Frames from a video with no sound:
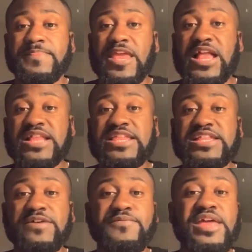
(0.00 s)
And I
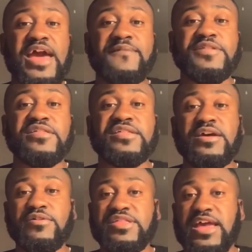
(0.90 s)
think that we have the
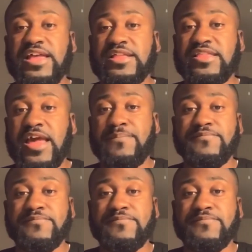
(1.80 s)
skill set and the type